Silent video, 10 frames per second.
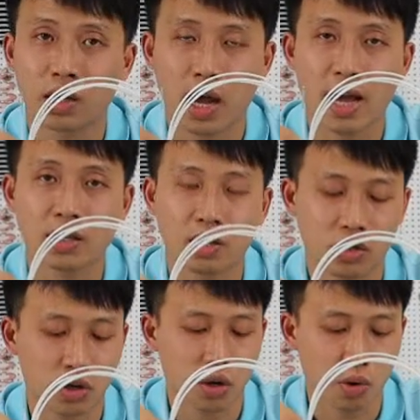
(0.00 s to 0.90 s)

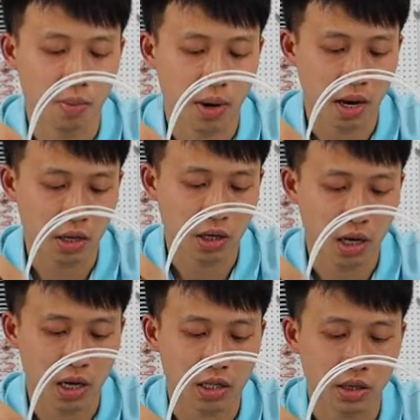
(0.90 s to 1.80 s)
endoscope brush
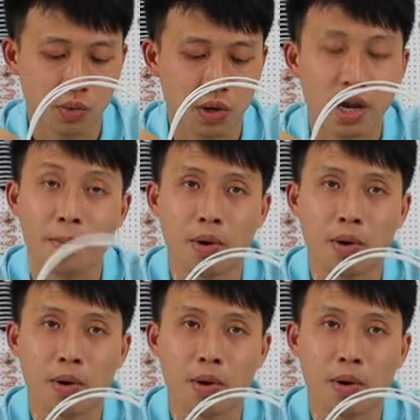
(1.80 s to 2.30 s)
is we can